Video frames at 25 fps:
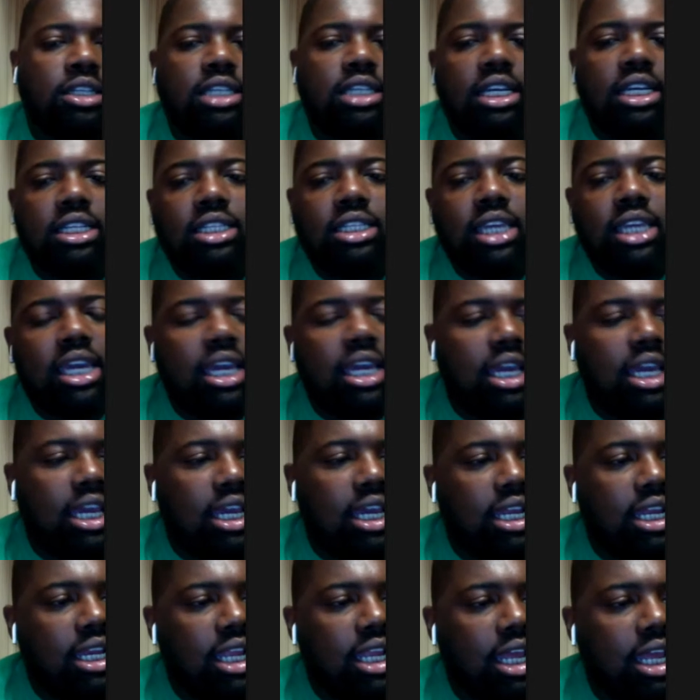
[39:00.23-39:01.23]

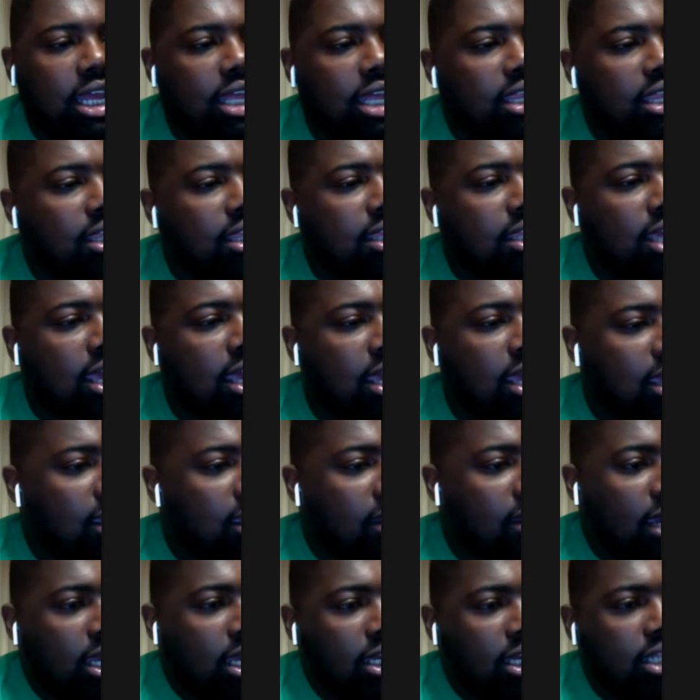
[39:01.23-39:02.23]
13-10, and then,
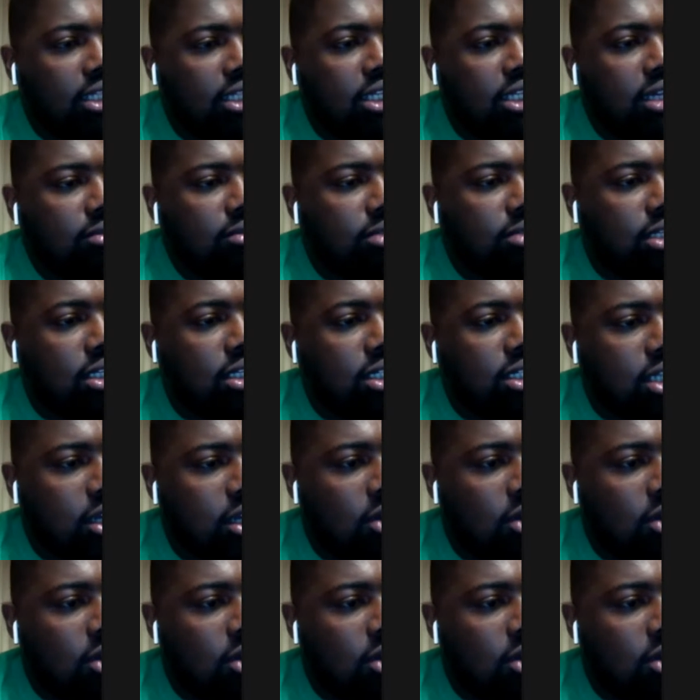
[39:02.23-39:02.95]
the Chiefs just